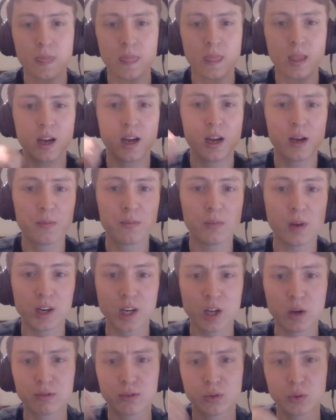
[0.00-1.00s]
I
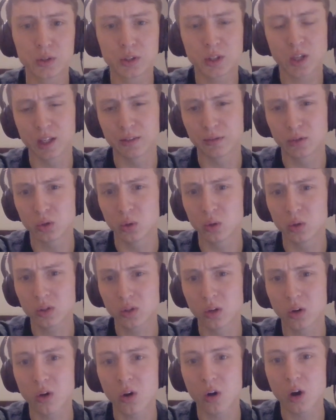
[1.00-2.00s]
know I've always kind of talked
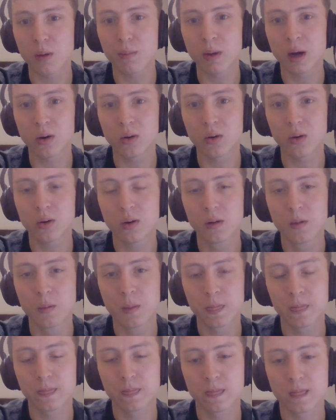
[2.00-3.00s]
a lot about
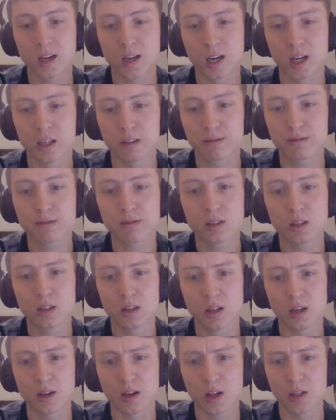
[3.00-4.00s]
kind of
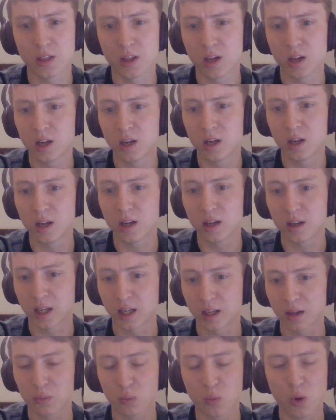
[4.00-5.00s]

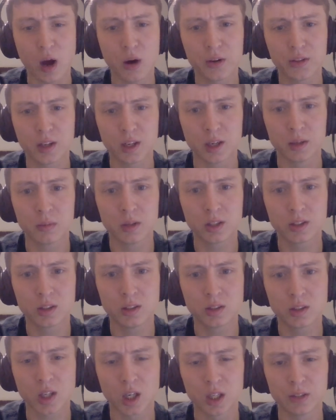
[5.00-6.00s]
how I think
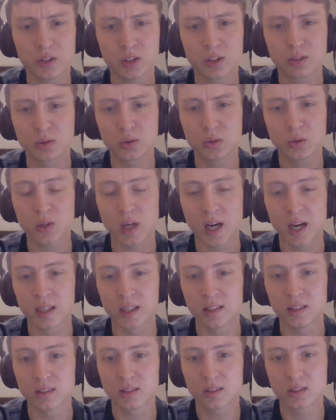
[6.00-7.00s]
immersion is kind of useful,
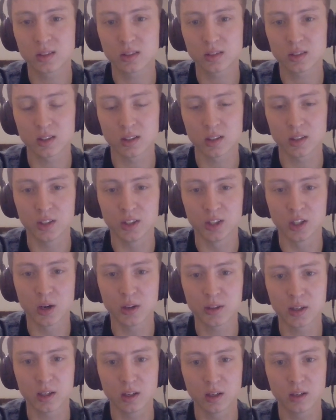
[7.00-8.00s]
and I
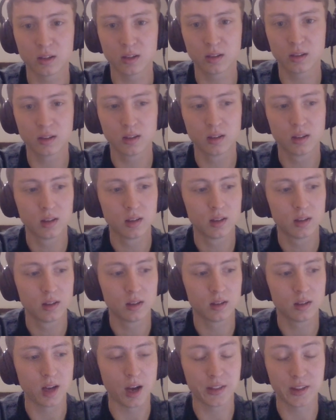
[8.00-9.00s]

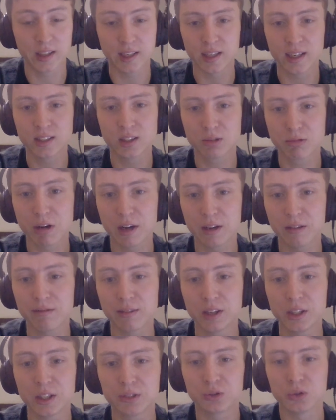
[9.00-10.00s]
think it is really,
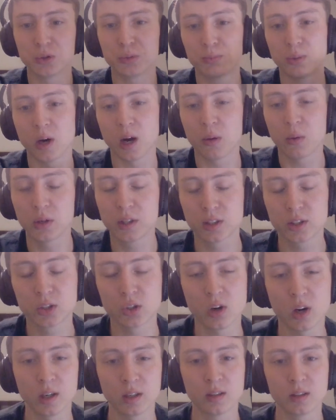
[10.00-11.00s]
really useful, but I wanted to
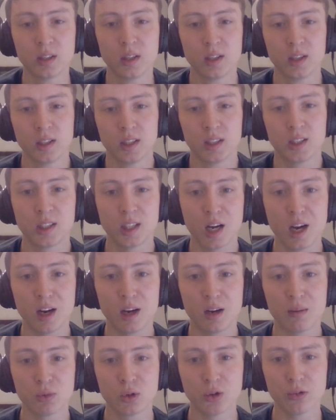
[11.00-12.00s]
try and
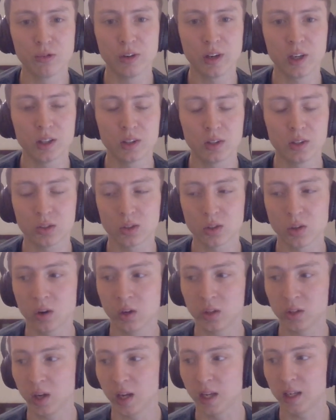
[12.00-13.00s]
share more videos
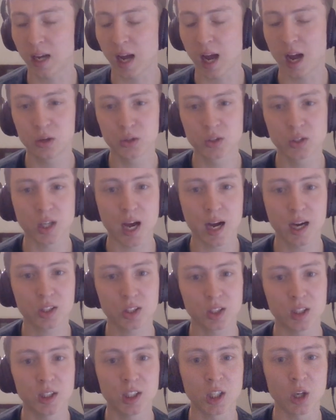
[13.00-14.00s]
on like how to
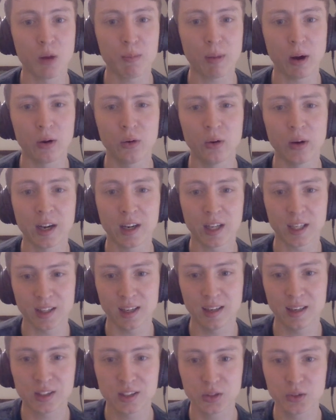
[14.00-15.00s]
actually go about it and like the
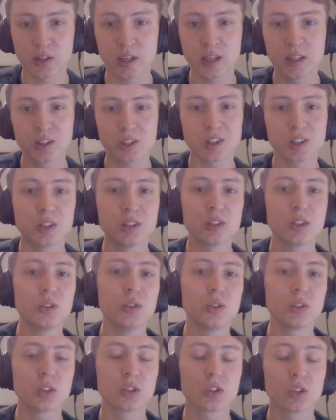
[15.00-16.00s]
little things you can
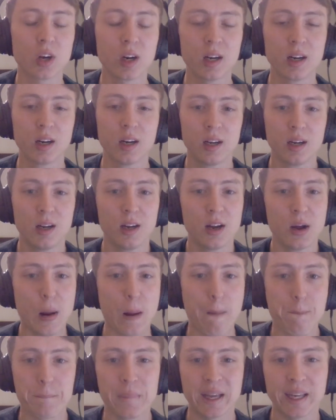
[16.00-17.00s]
do to try and
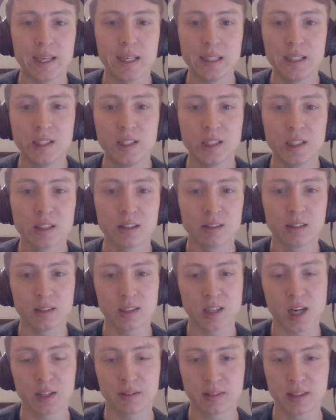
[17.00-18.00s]
make it easier and
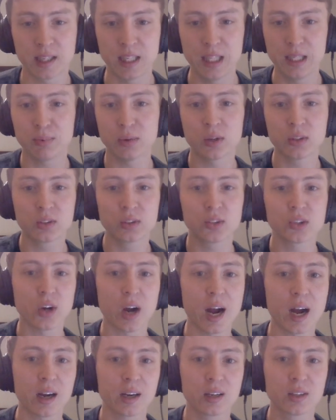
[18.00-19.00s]
kind of keep on
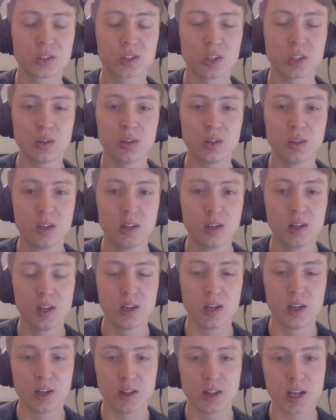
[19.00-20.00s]
track. So
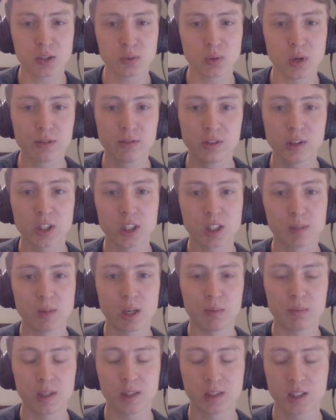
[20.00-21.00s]
that's what I've noticed
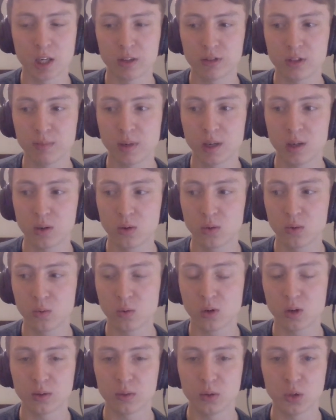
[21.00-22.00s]
about myself, about
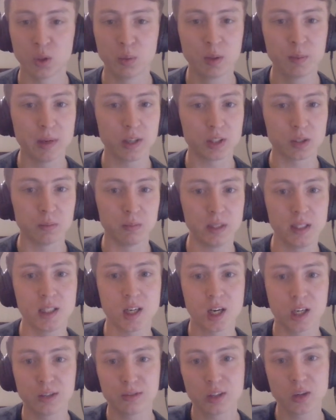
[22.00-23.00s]
what normally makes me
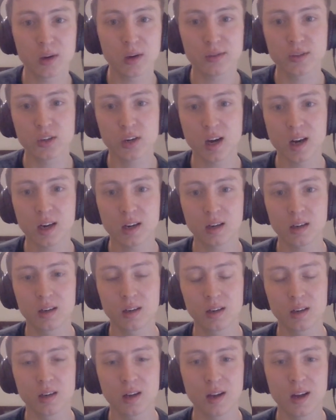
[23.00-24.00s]
kind of go off track.
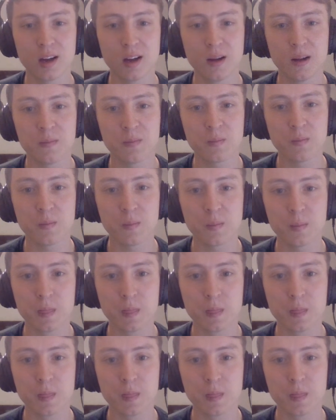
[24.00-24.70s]
And